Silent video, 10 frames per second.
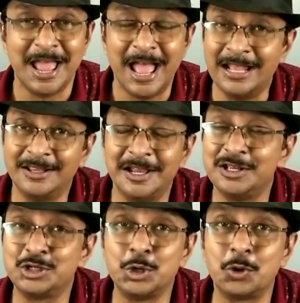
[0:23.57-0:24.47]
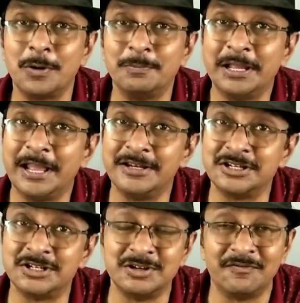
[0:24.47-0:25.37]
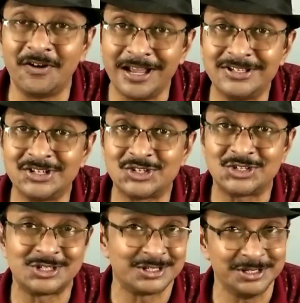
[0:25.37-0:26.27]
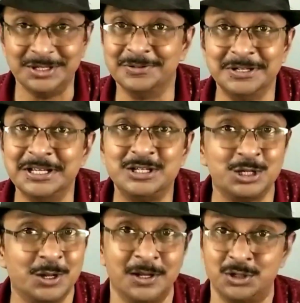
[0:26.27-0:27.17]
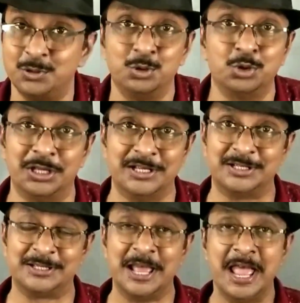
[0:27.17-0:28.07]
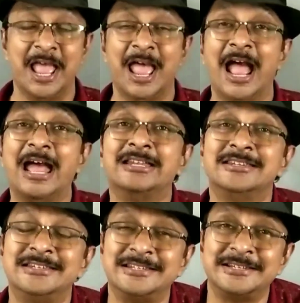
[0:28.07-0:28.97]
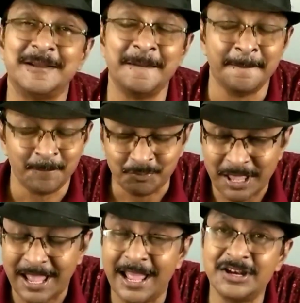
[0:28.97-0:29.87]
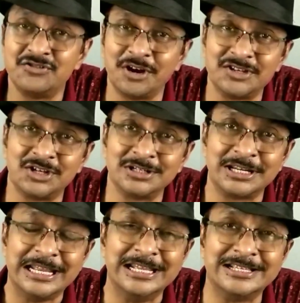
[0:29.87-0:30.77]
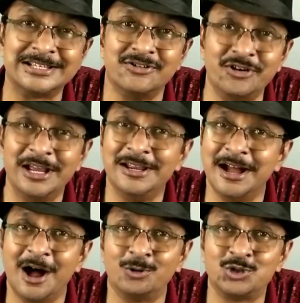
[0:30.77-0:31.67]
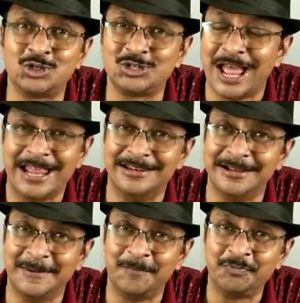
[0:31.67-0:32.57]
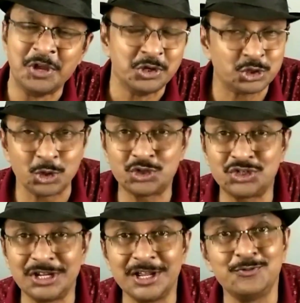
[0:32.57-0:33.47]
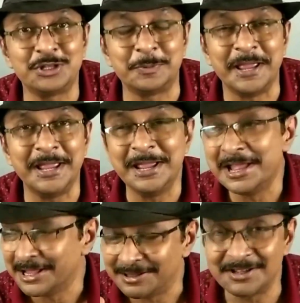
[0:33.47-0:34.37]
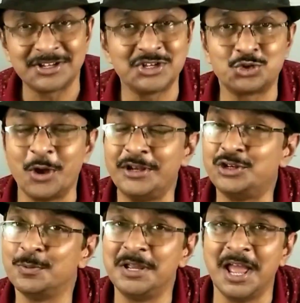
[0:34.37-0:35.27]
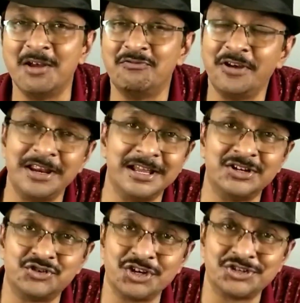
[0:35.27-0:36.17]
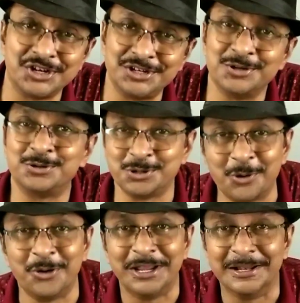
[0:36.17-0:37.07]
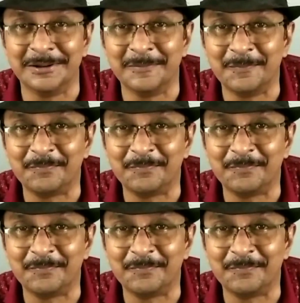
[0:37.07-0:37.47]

And there is no complicated devices you need to do this. And the end result is really outstanding. So stay with me. This is going to be a very interesting tutorial.